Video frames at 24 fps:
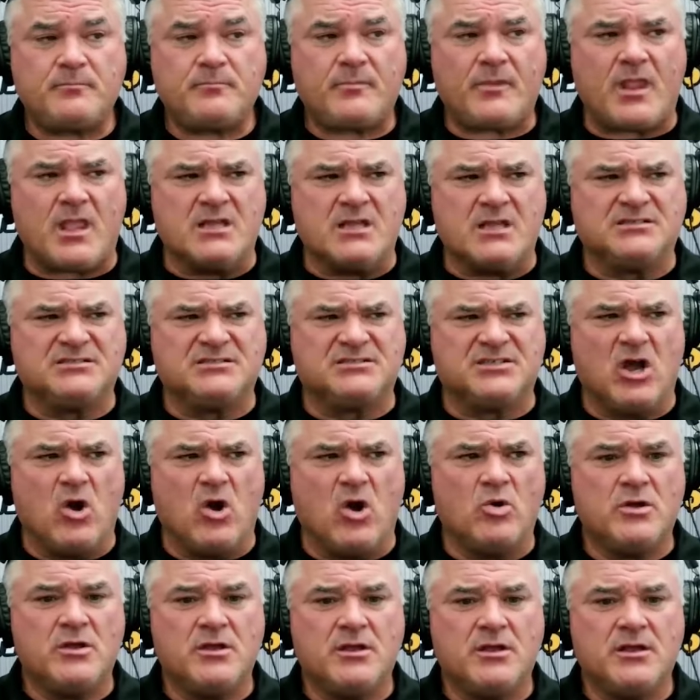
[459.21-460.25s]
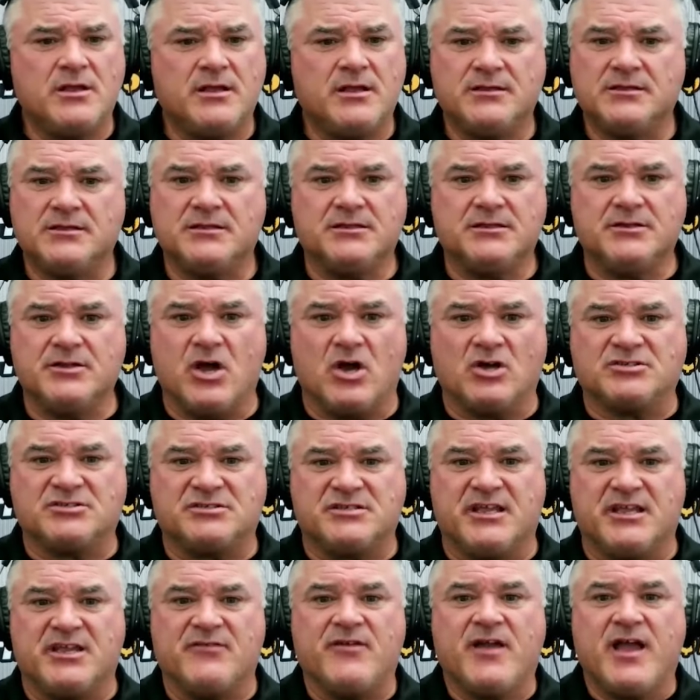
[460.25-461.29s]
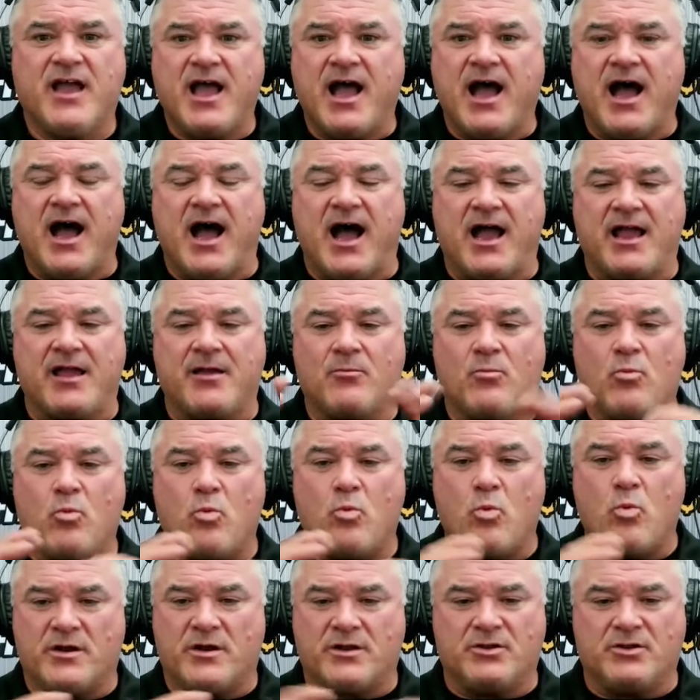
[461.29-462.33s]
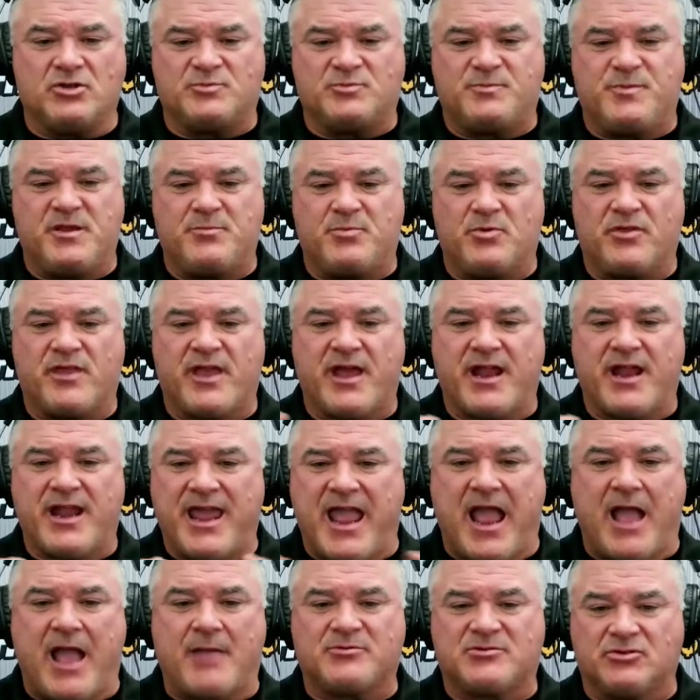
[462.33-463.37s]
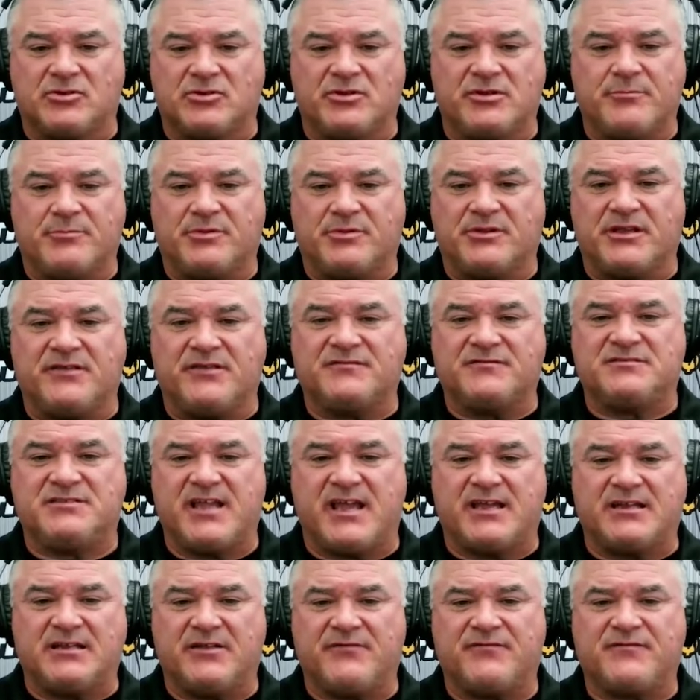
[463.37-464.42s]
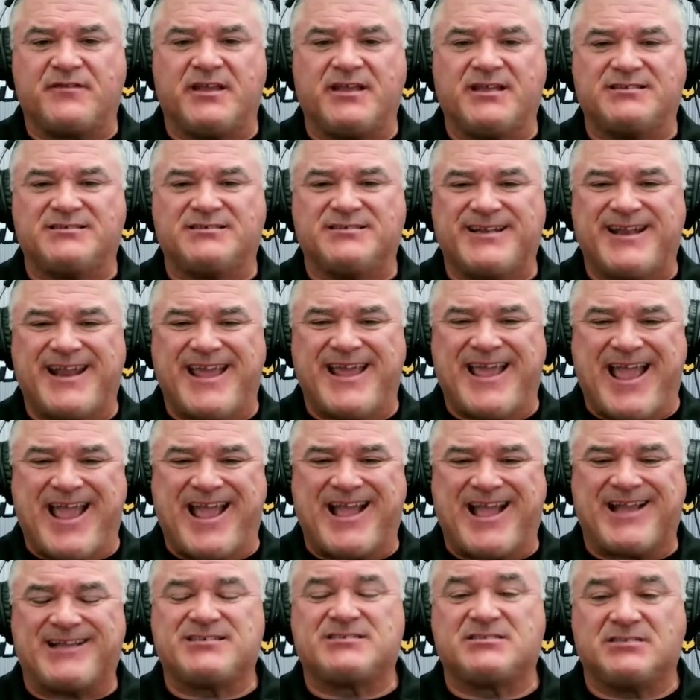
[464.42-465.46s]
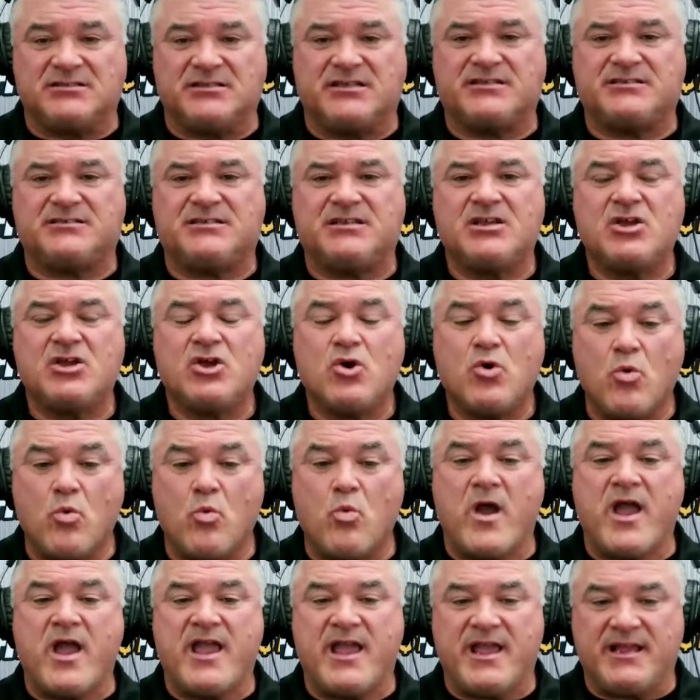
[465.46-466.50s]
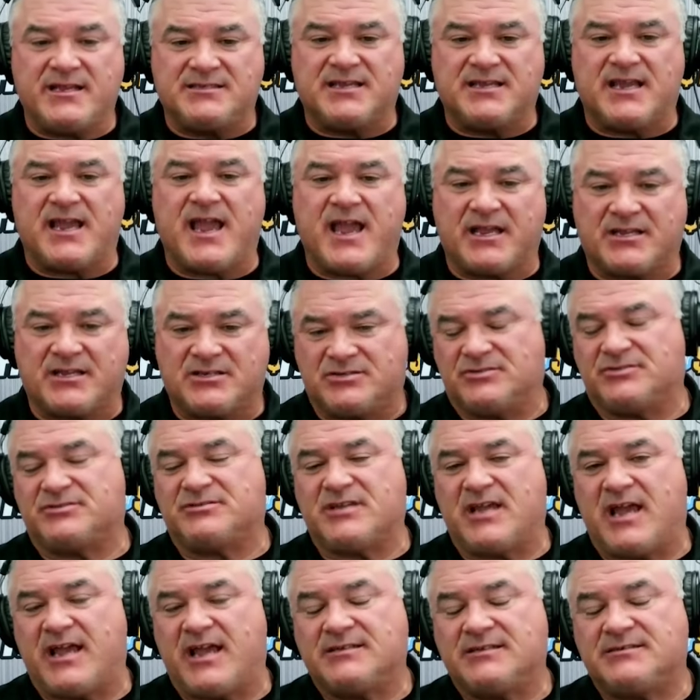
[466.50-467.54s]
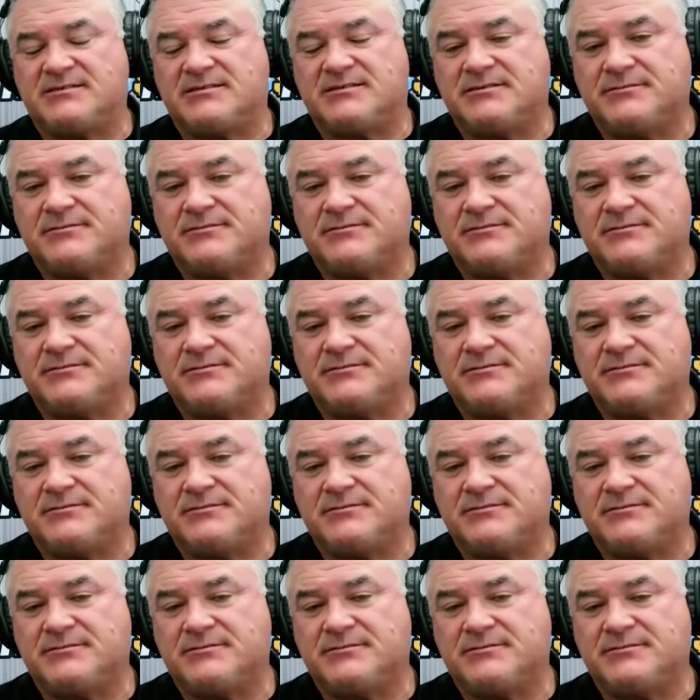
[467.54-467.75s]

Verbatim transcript: So, no, Steve, I am one of those people that absolutely believes deadlift is an excellent way to exercise.